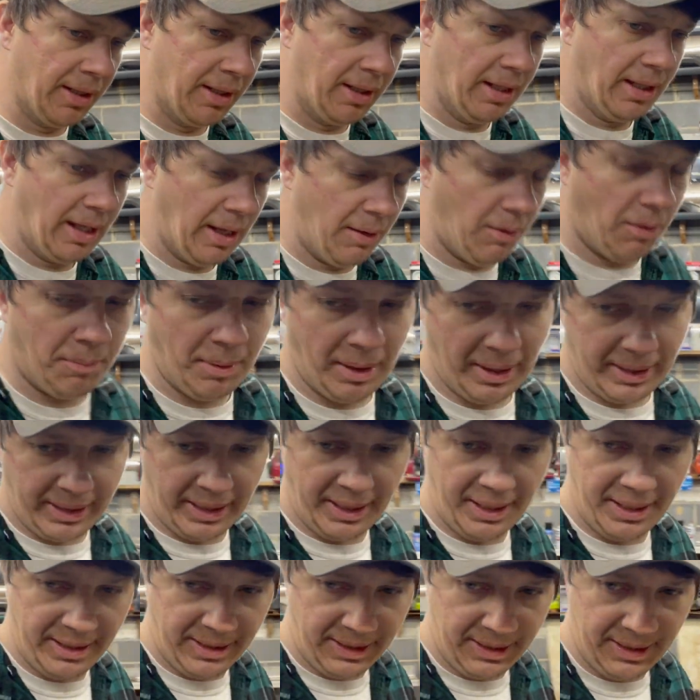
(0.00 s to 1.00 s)
And we're back at
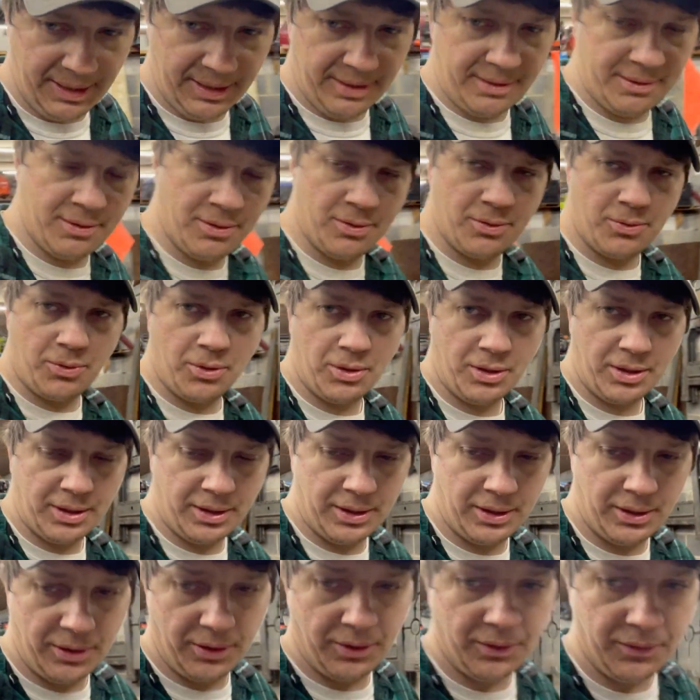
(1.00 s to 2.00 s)
it again, working
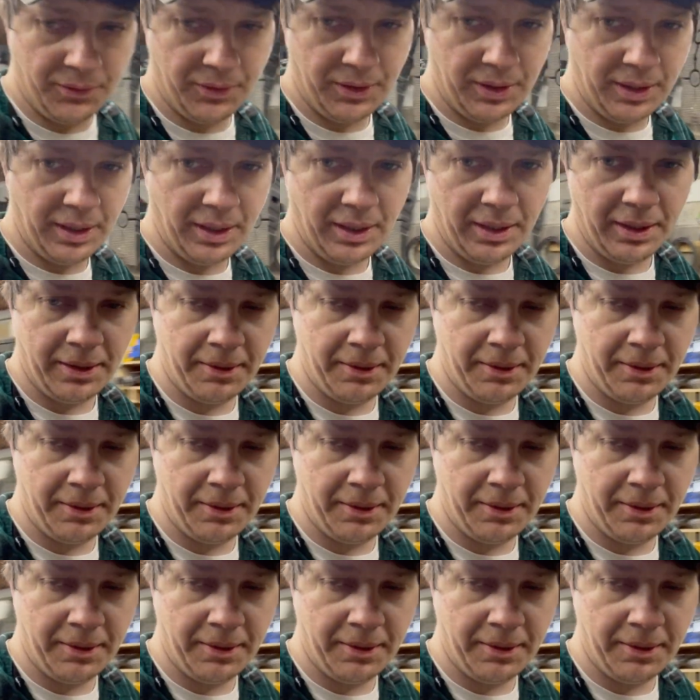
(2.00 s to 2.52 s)
on the